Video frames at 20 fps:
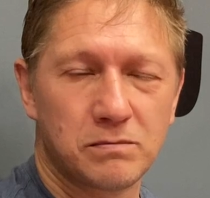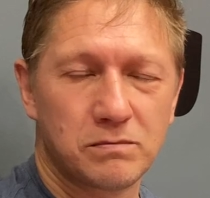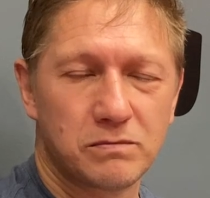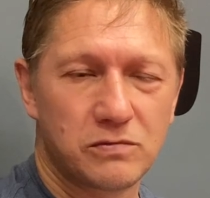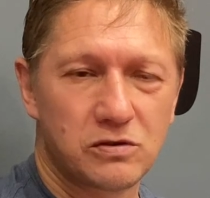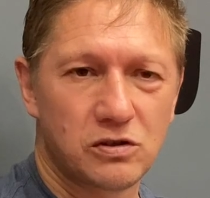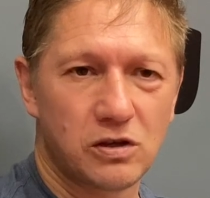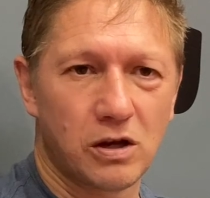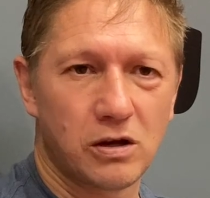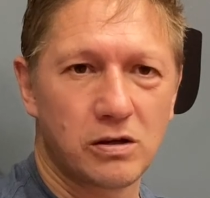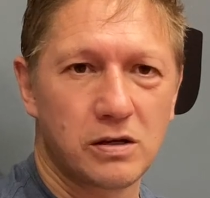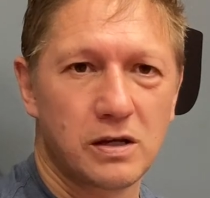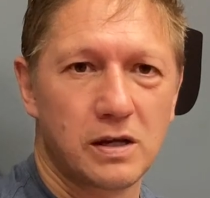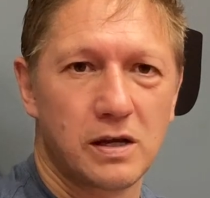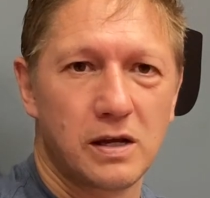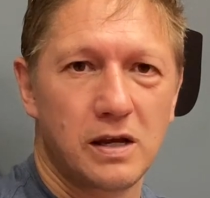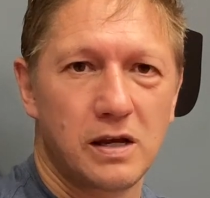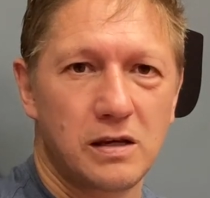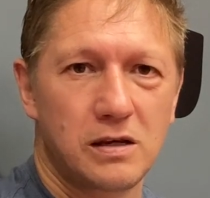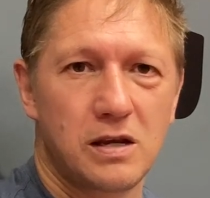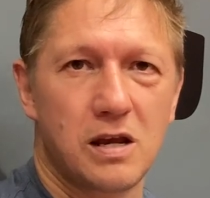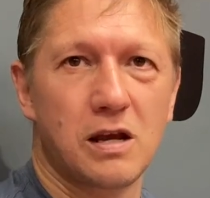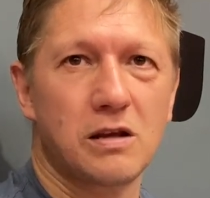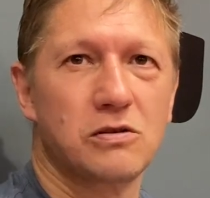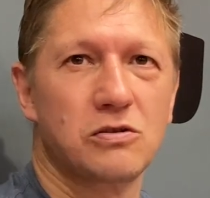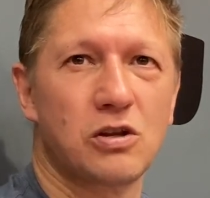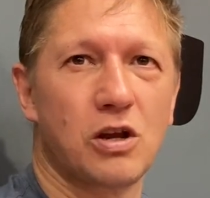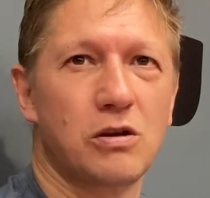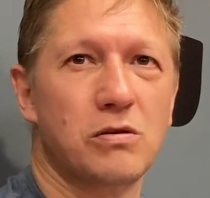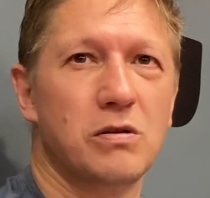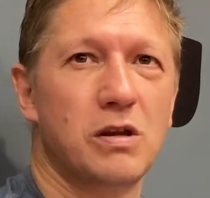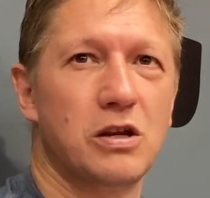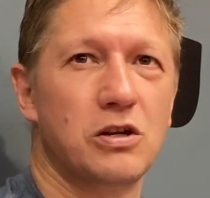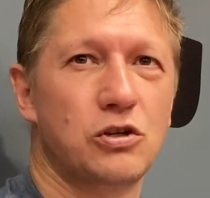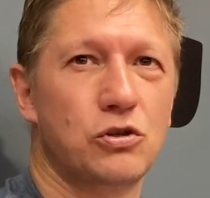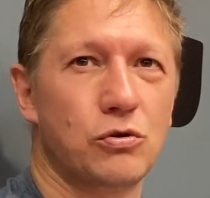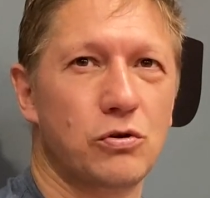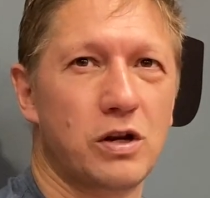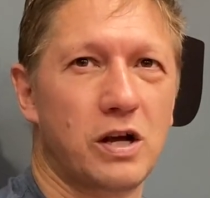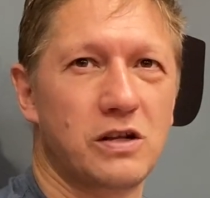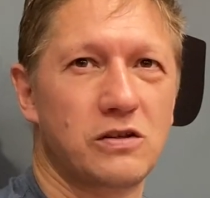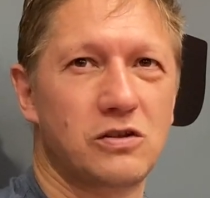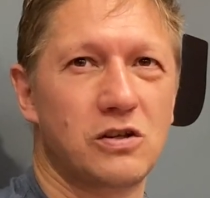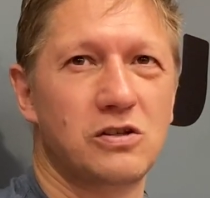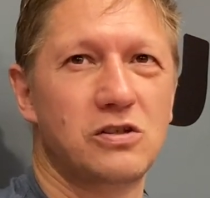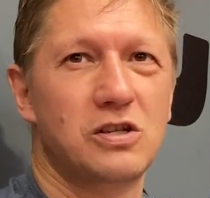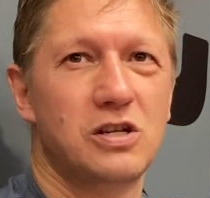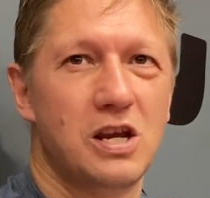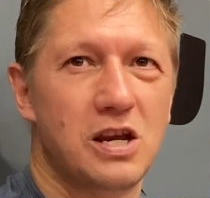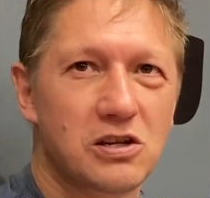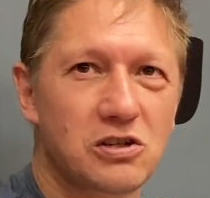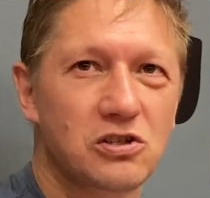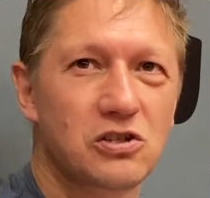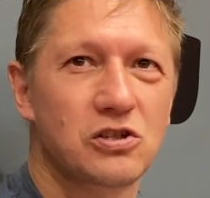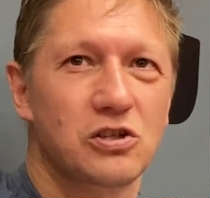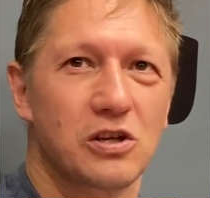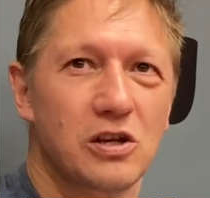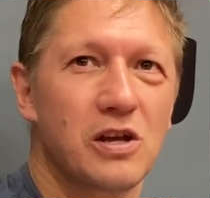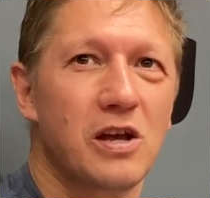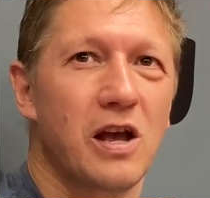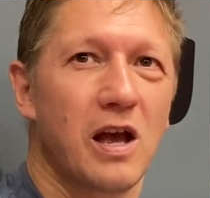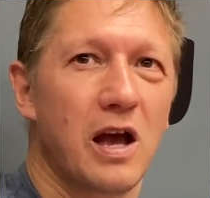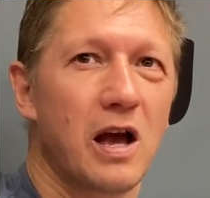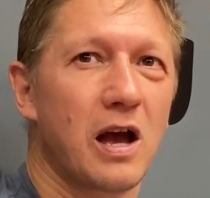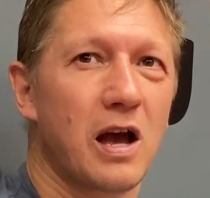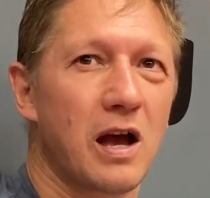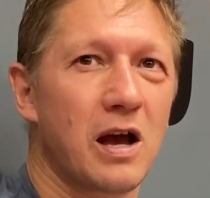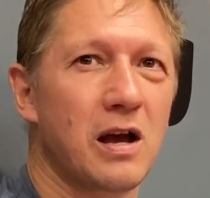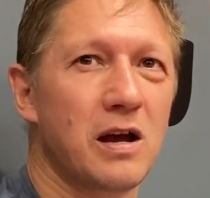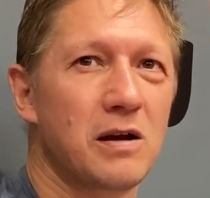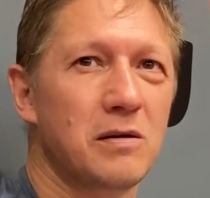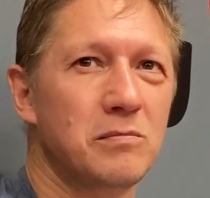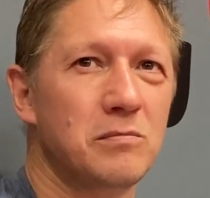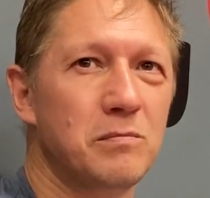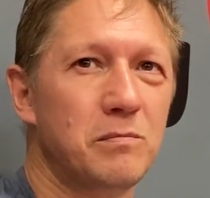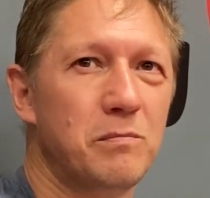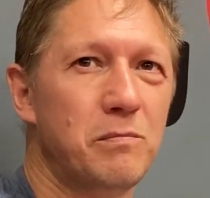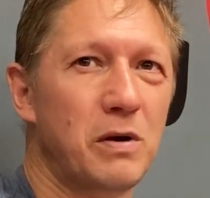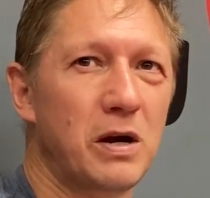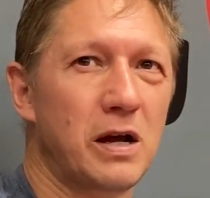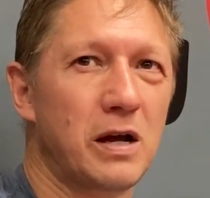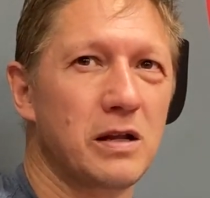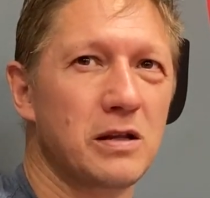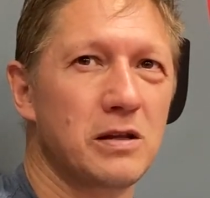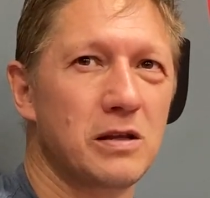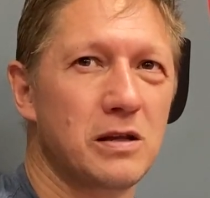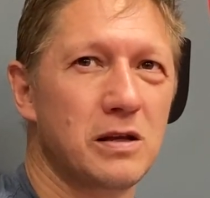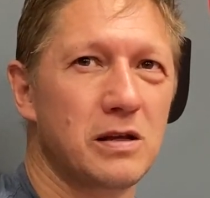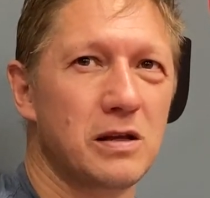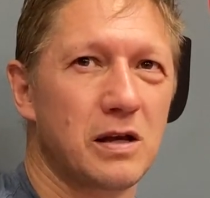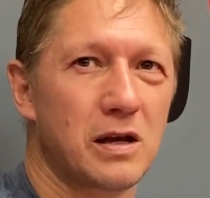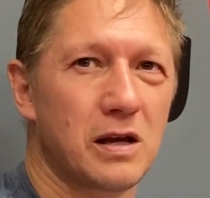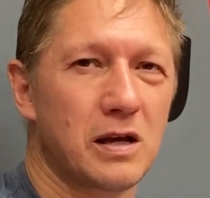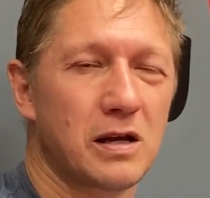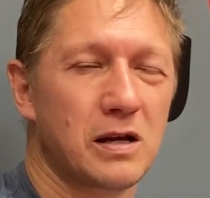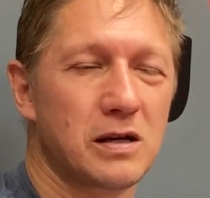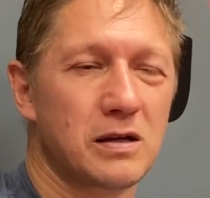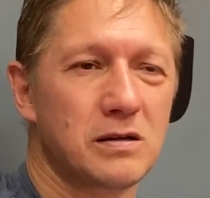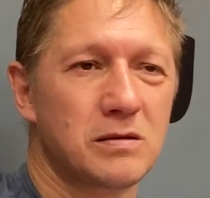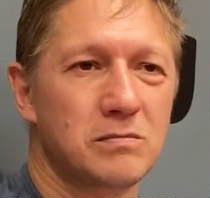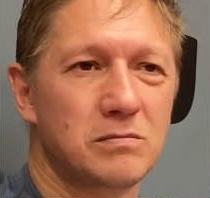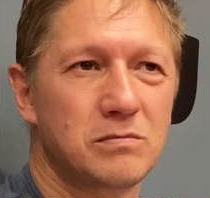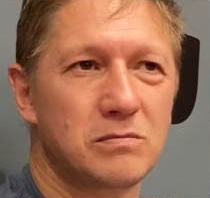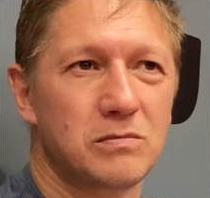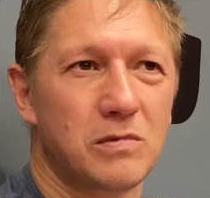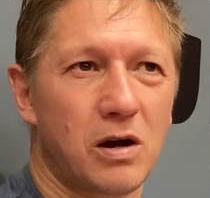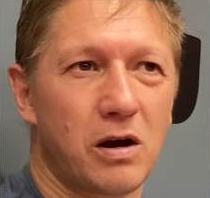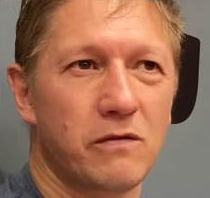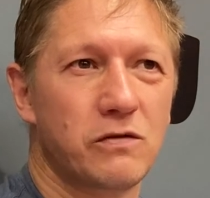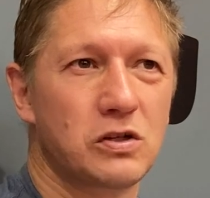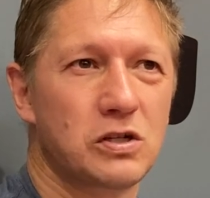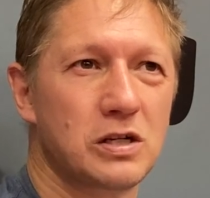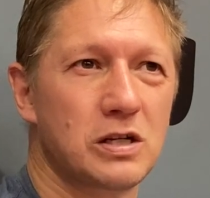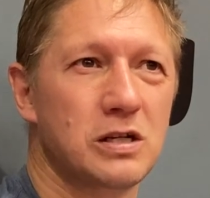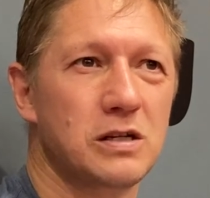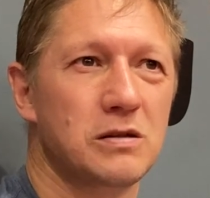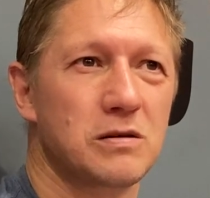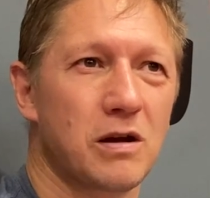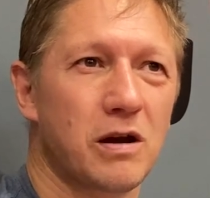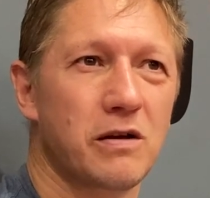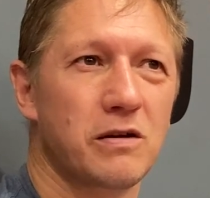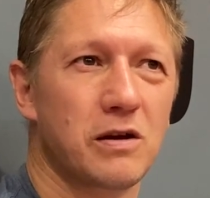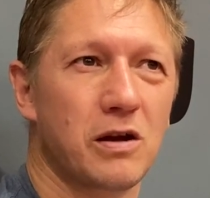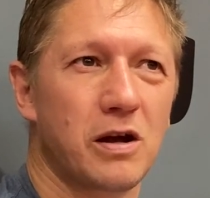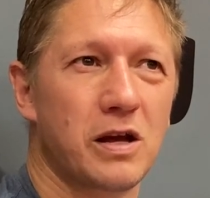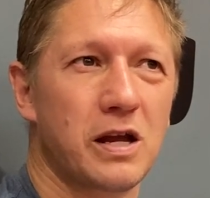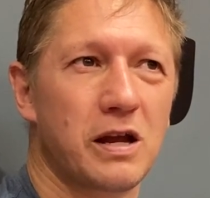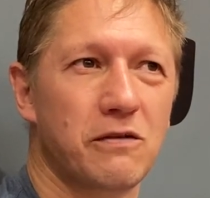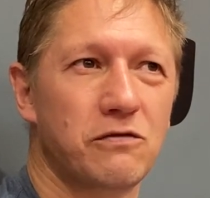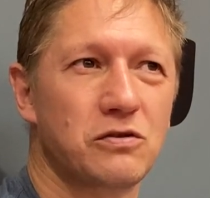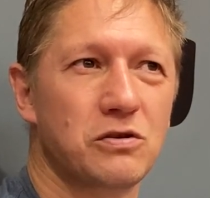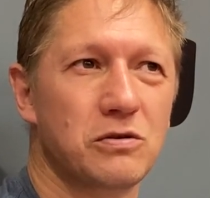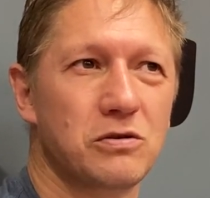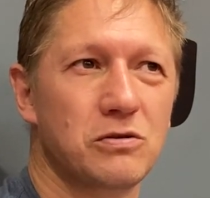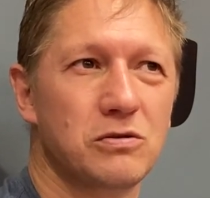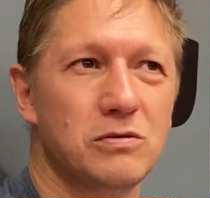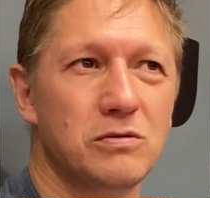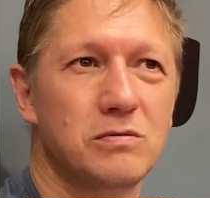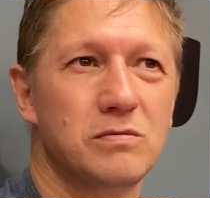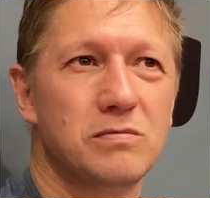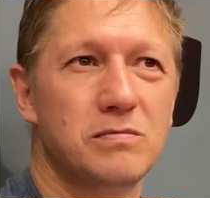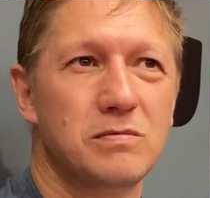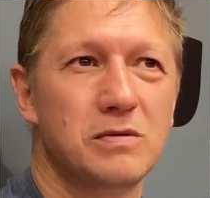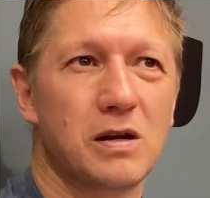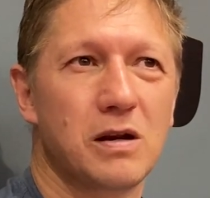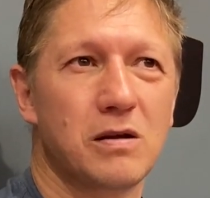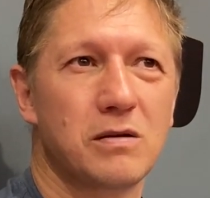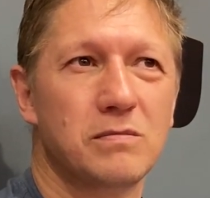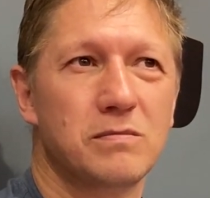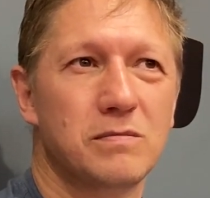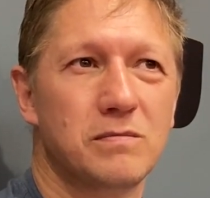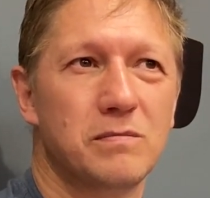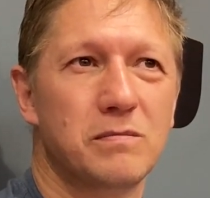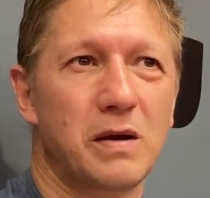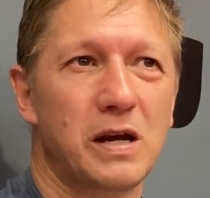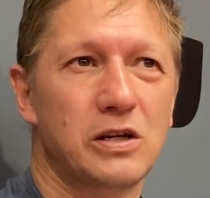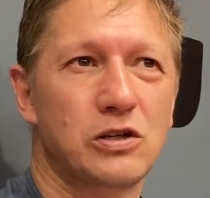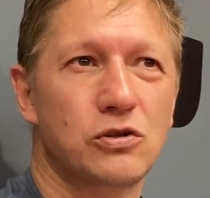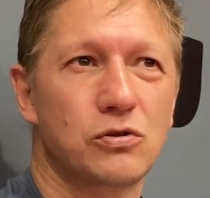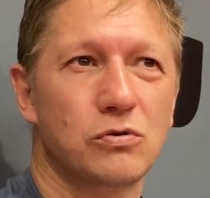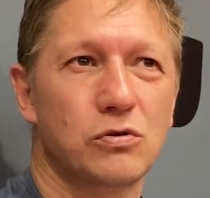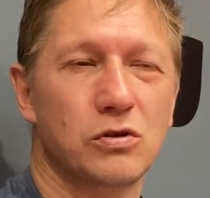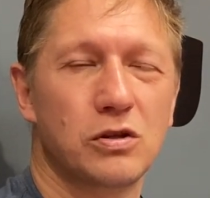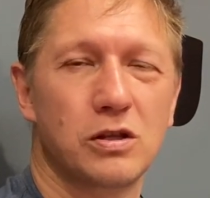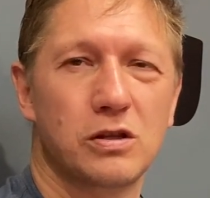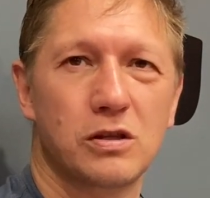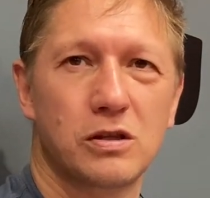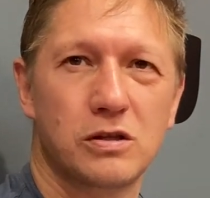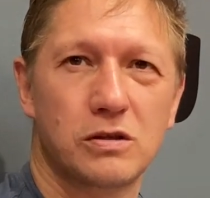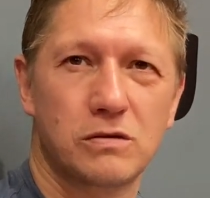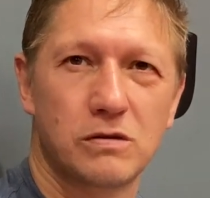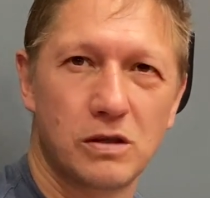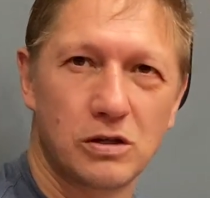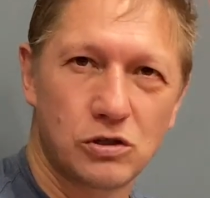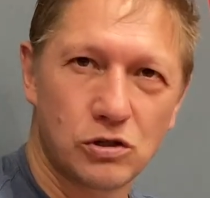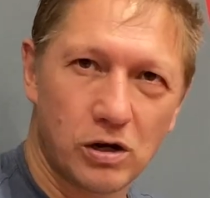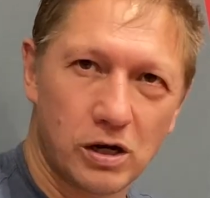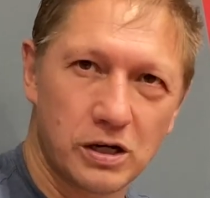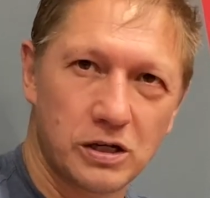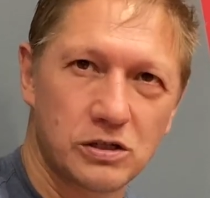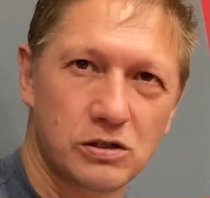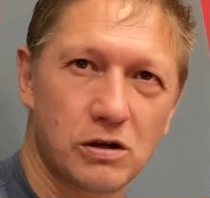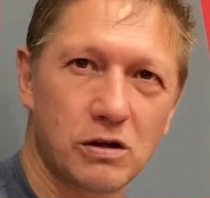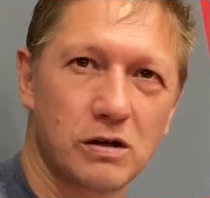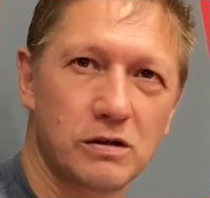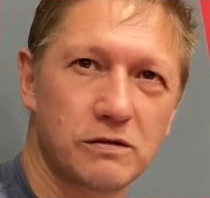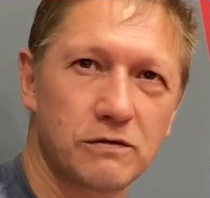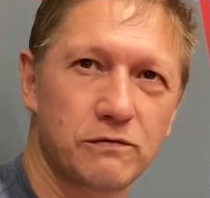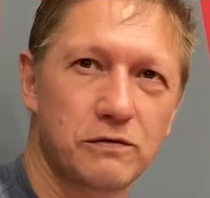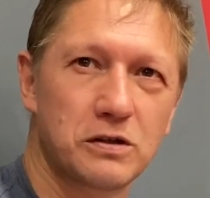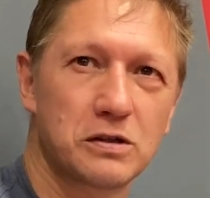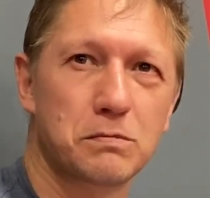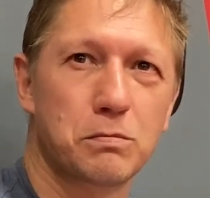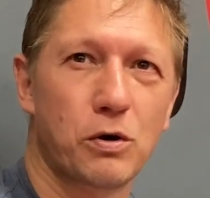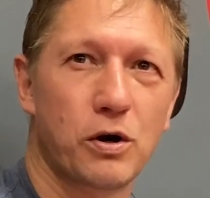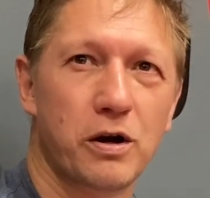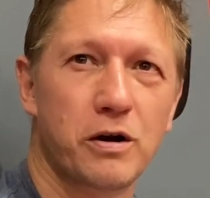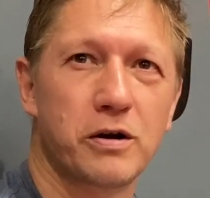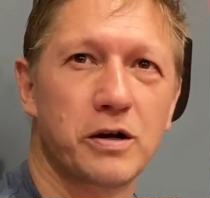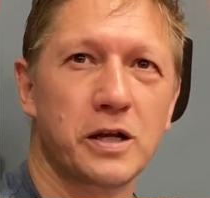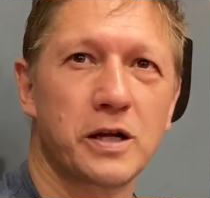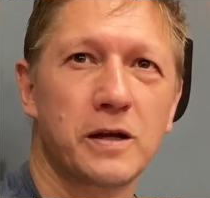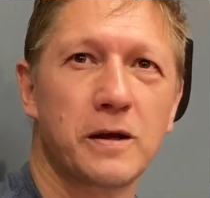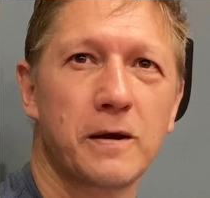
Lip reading: So yeah, so and the short answer is yes, but obviously I have to, you know, make sure that the Chinese guys are first priority.